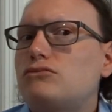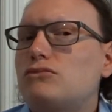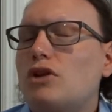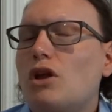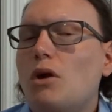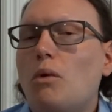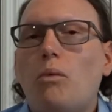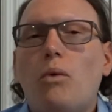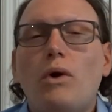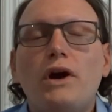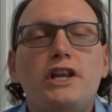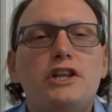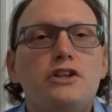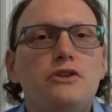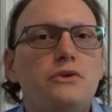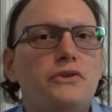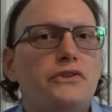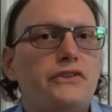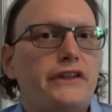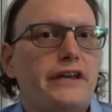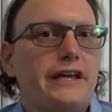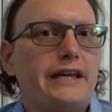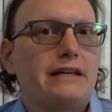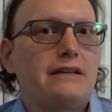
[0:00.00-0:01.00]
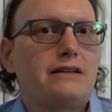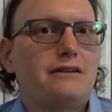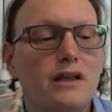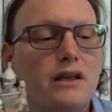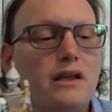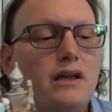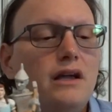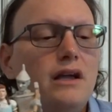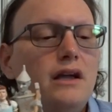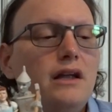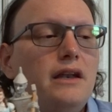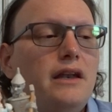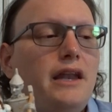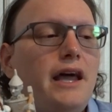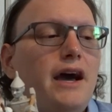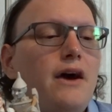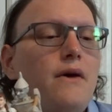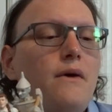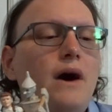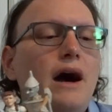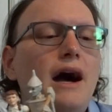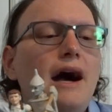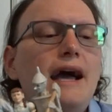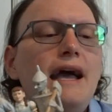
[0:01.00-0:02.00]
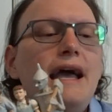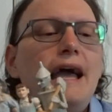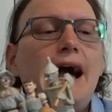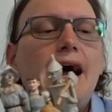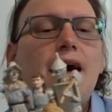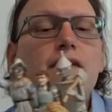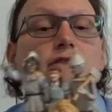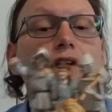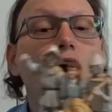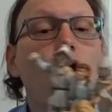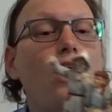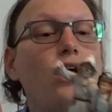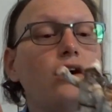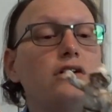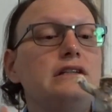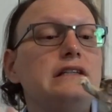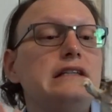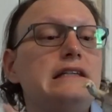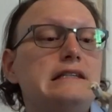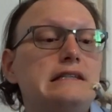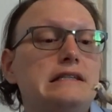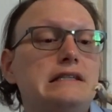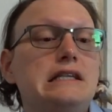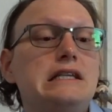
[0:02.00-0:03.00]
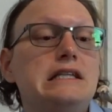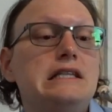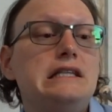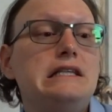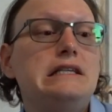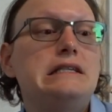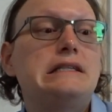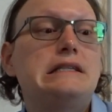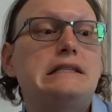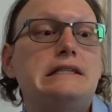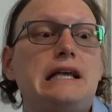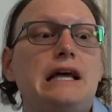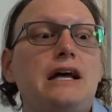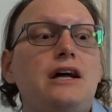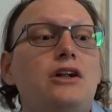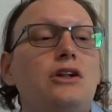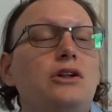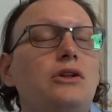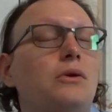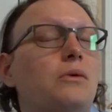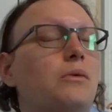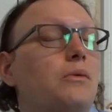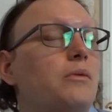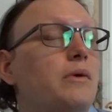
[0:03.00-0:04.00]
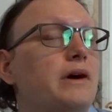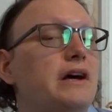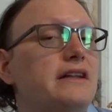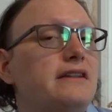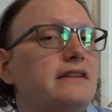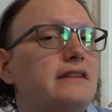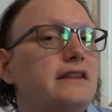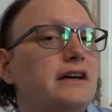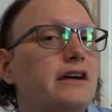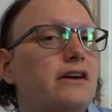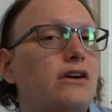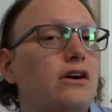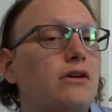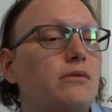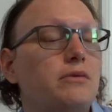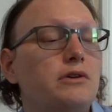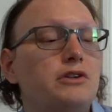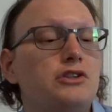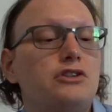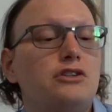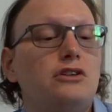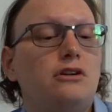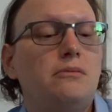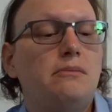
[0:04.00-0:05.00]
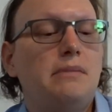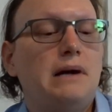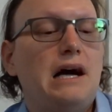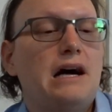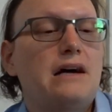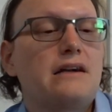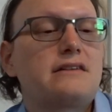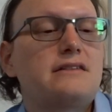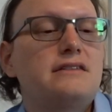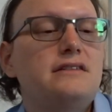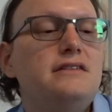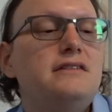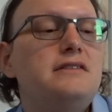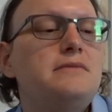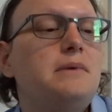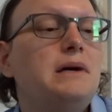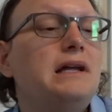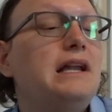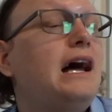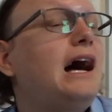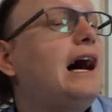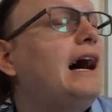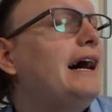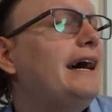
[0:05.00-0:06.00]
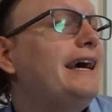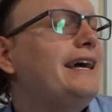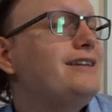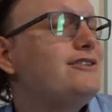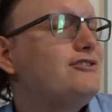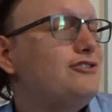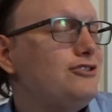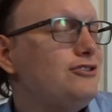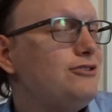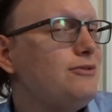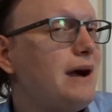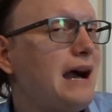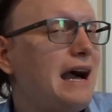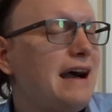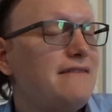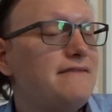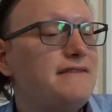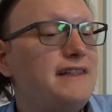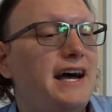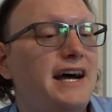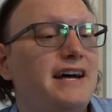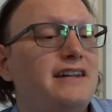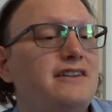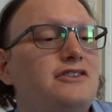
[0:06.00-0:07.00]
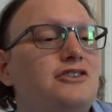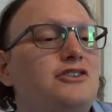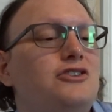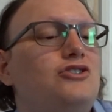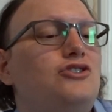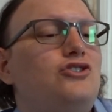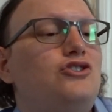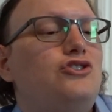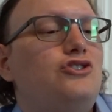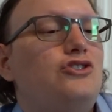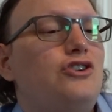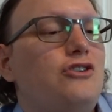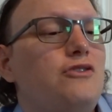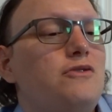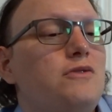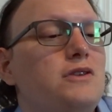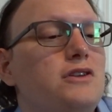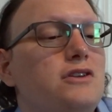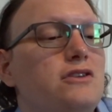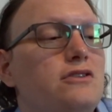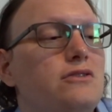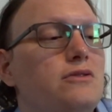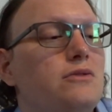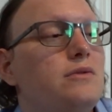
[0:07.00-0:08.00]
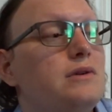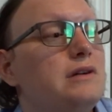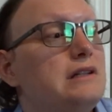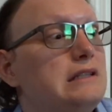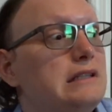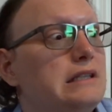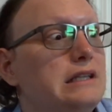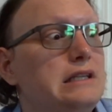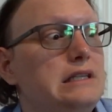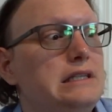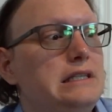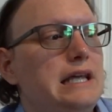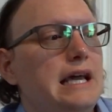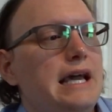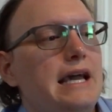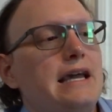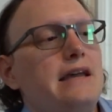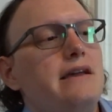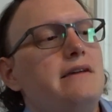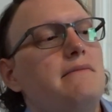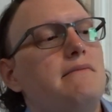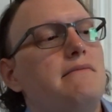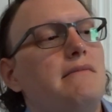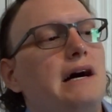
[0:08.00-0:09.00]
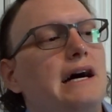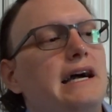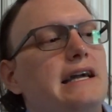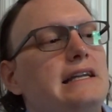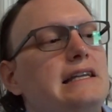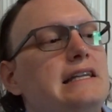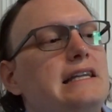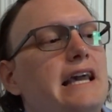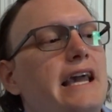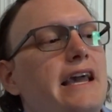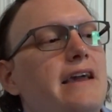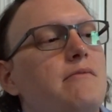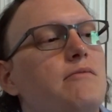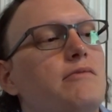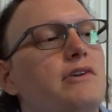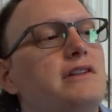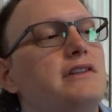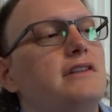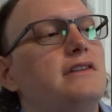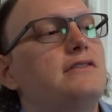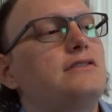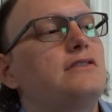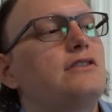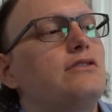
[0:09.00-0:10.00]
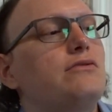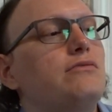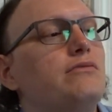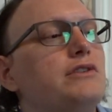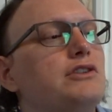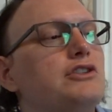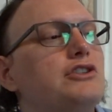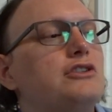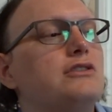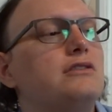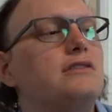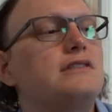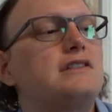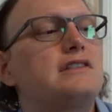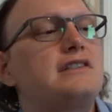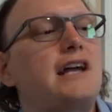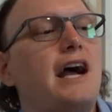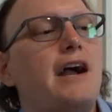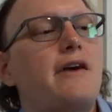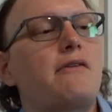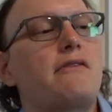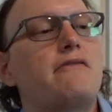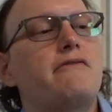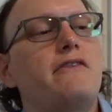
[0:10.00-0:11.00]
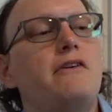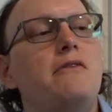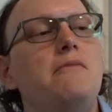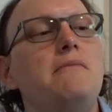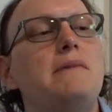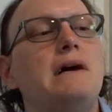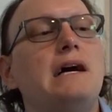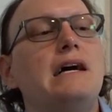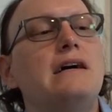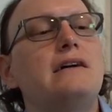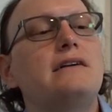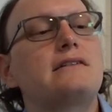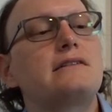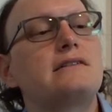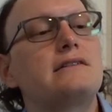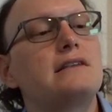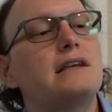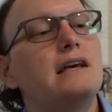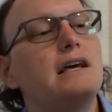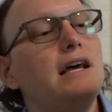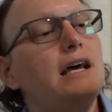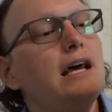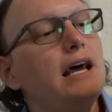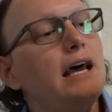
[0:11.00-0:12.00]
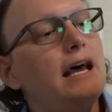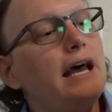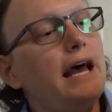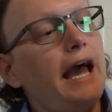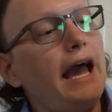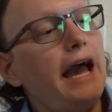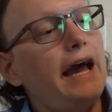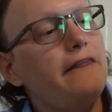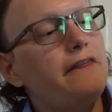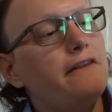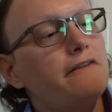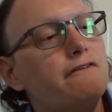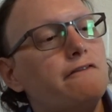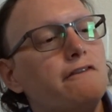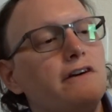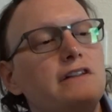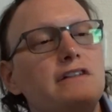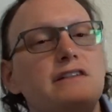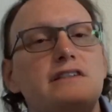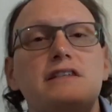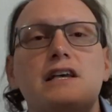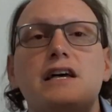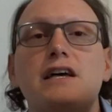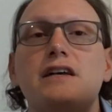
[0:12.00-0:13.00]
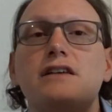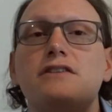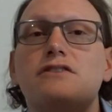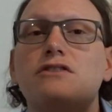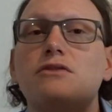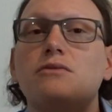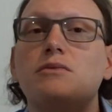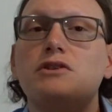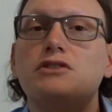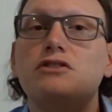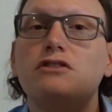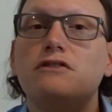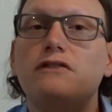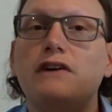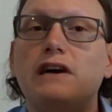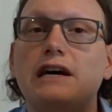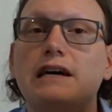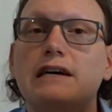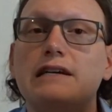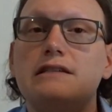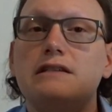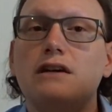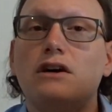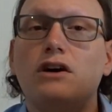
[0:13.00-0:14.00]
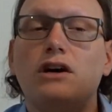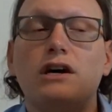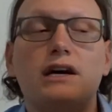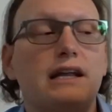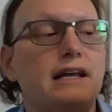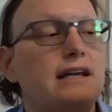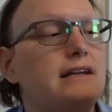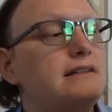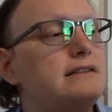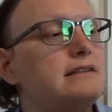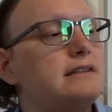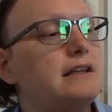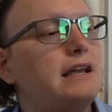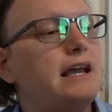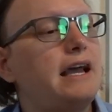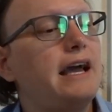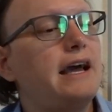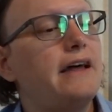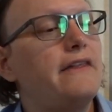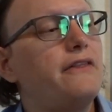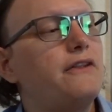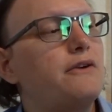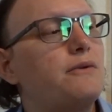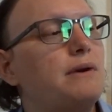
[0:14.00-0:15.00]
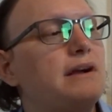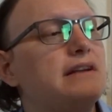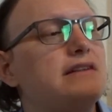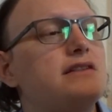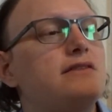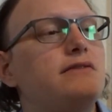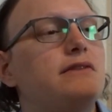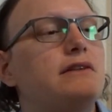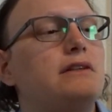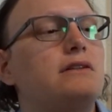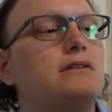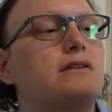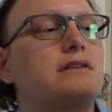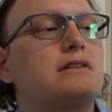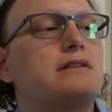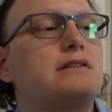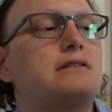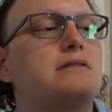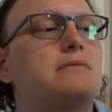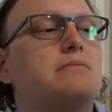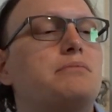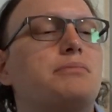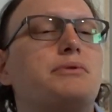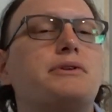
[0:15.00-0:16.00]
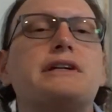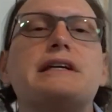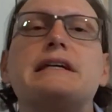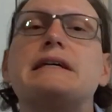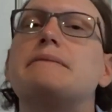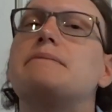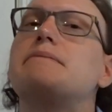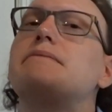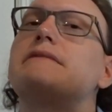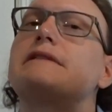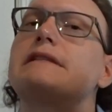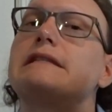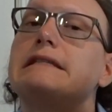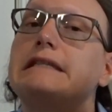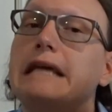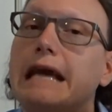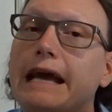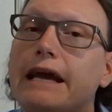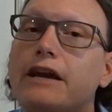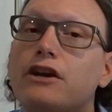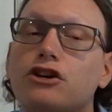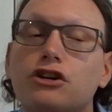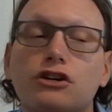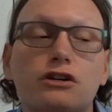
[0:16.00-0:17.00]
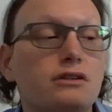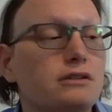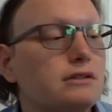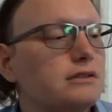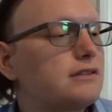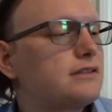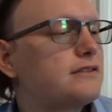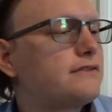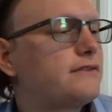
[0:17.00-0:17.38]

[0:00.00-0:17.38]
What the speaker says: What do you think? Now, I have hardly seen these sell with their original boxes, but I do have that to show you today. Mine came with its original styrofoam box, and the front says The Wizard of Oz on it, and the rest of it looks pretty standard as